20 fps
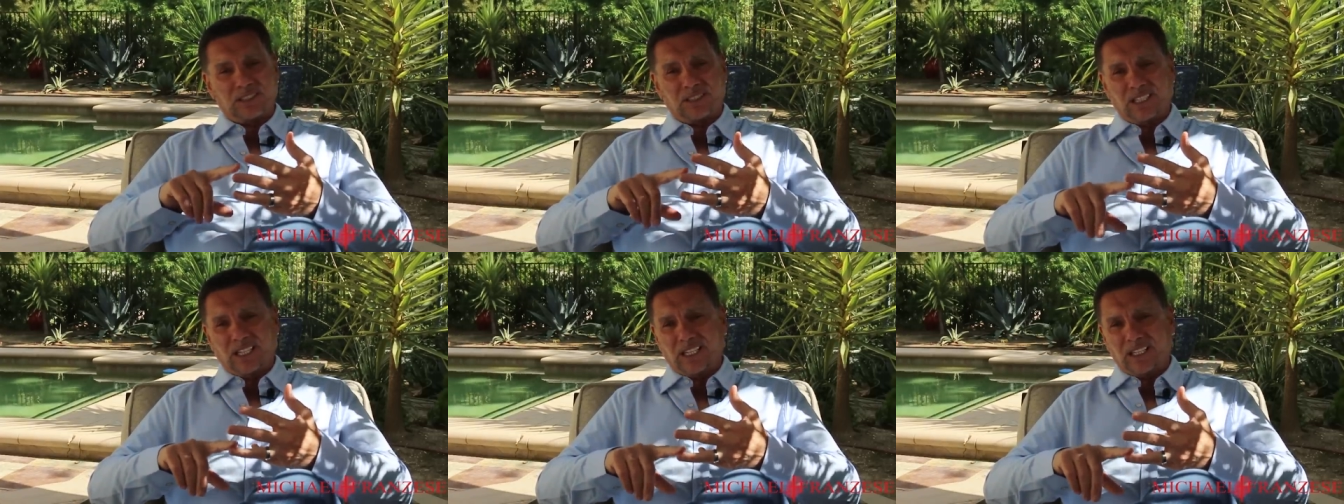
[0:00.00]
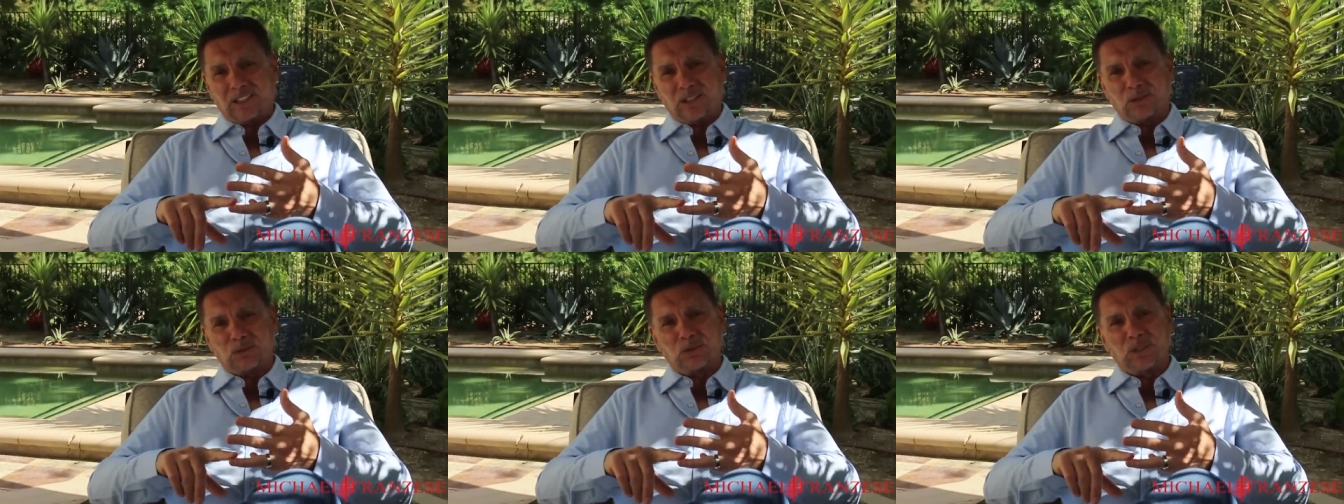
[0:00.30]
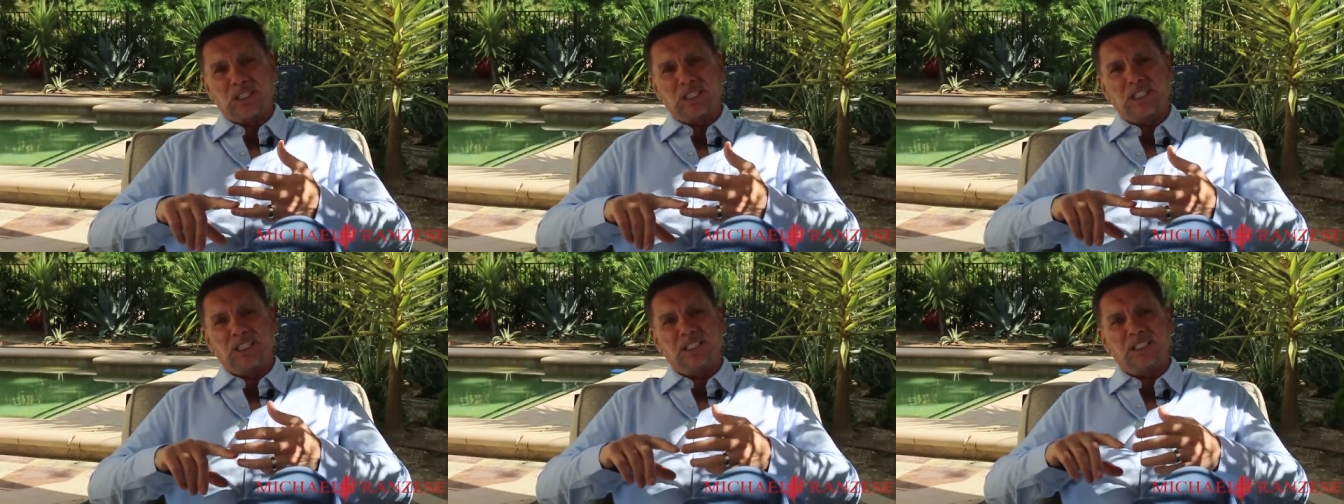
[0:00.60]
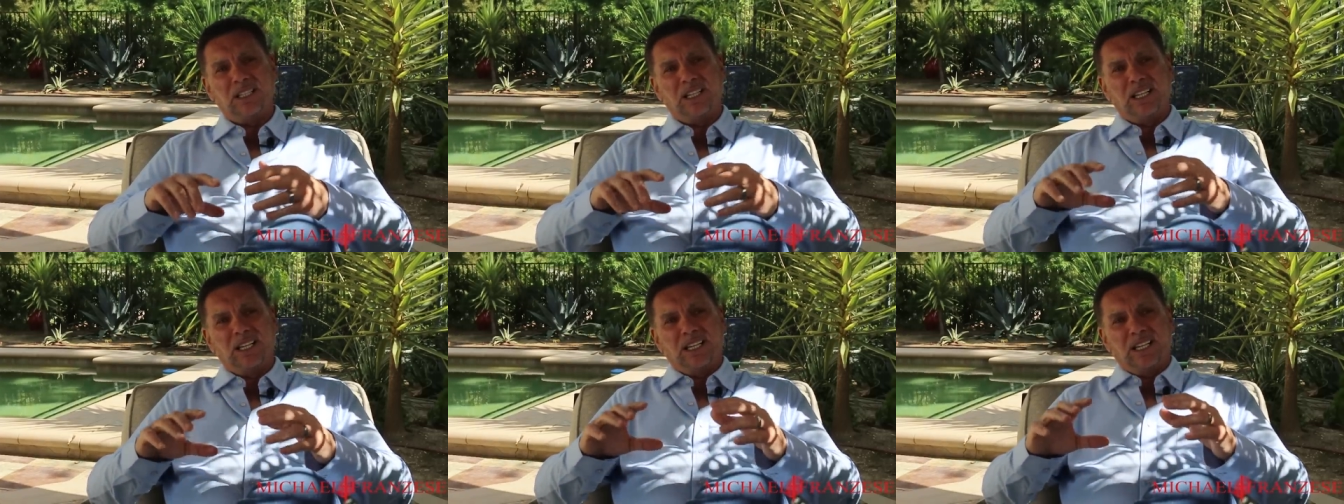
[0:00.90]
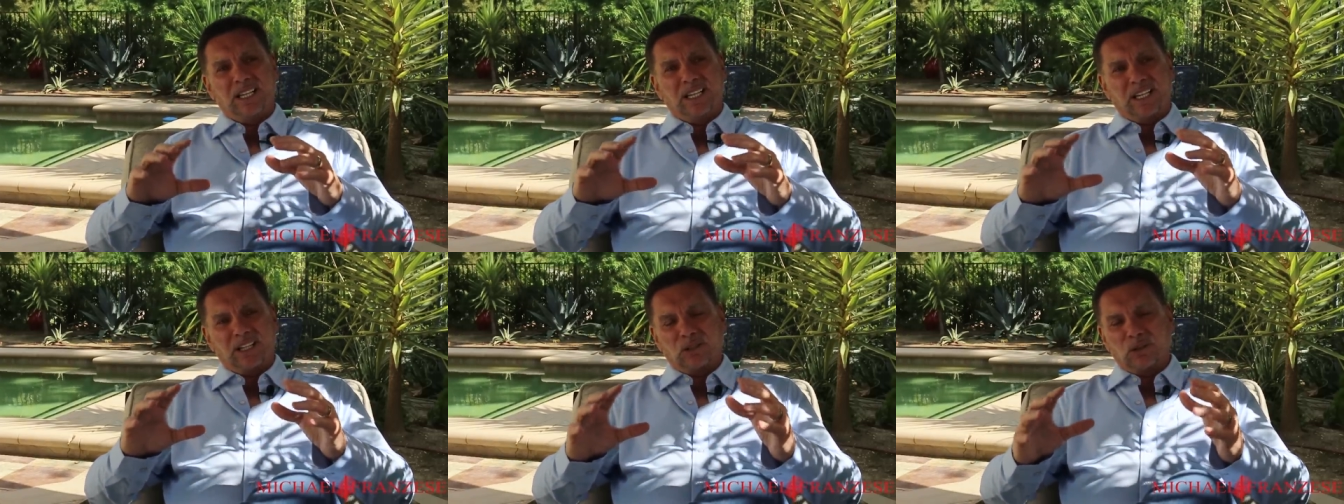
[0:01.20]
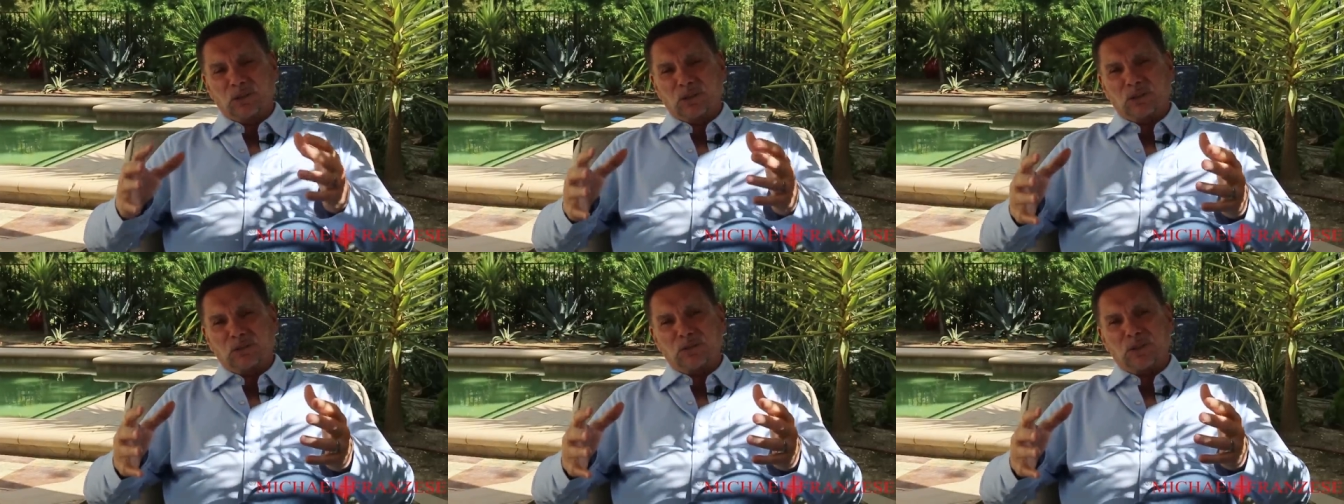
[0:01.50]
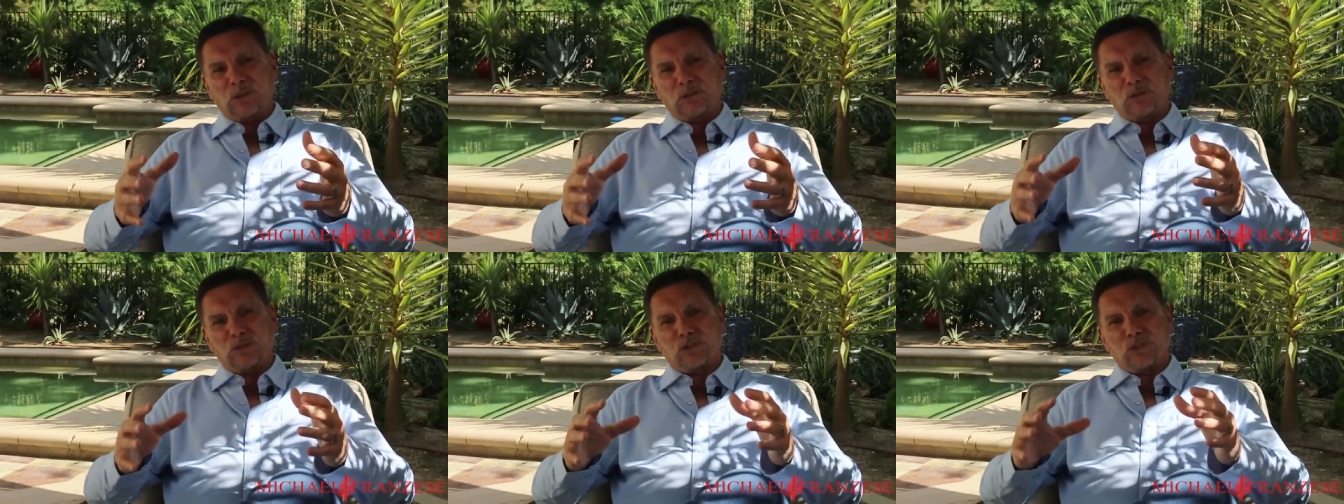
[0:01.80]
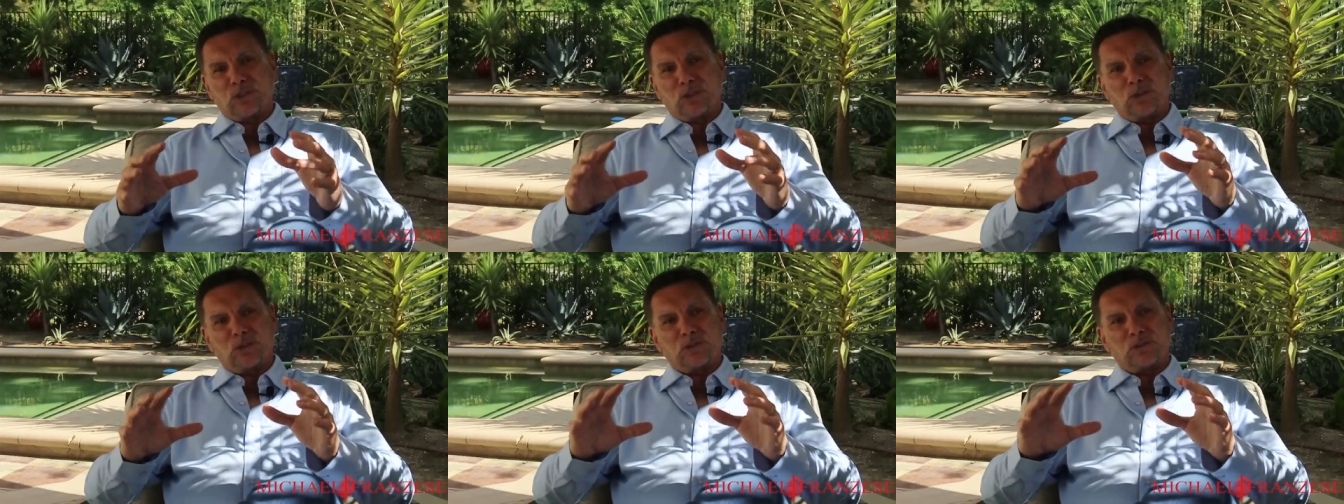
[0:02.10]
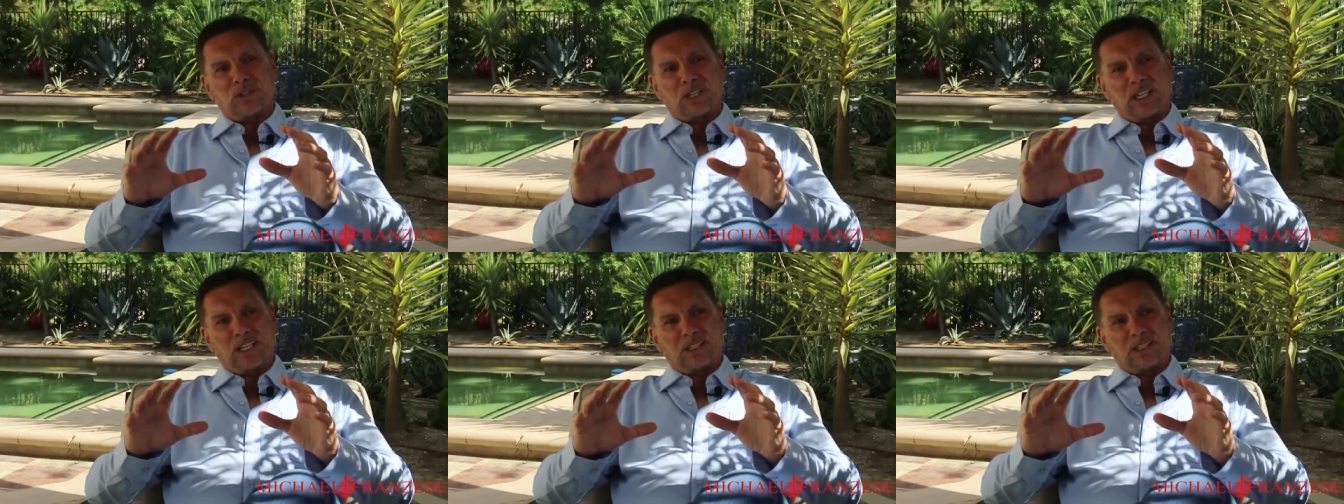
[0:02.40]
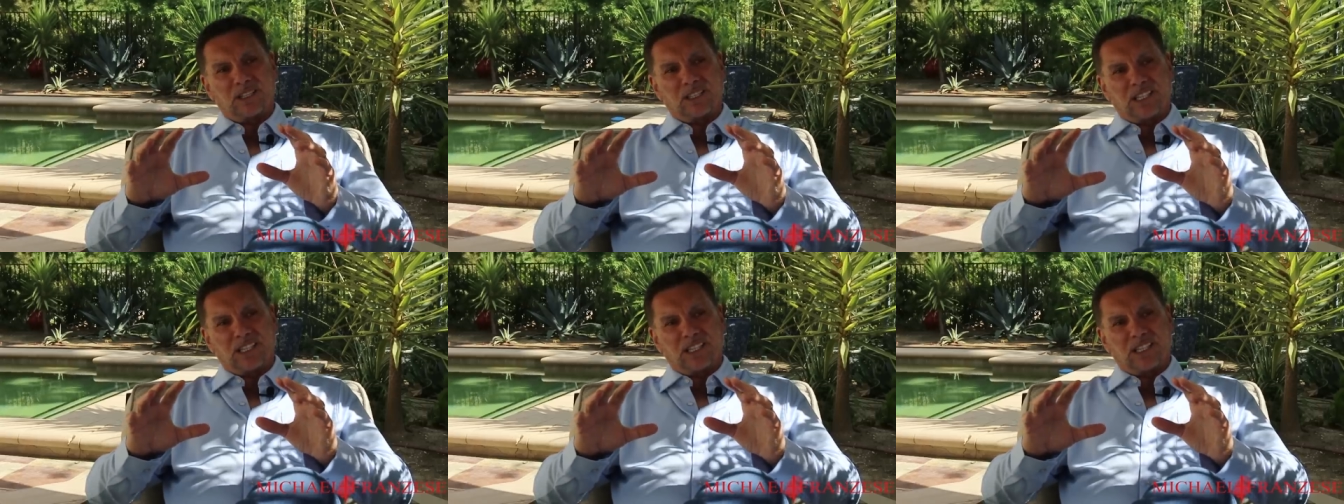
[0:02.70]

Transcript: Donna Reed and all those shows that,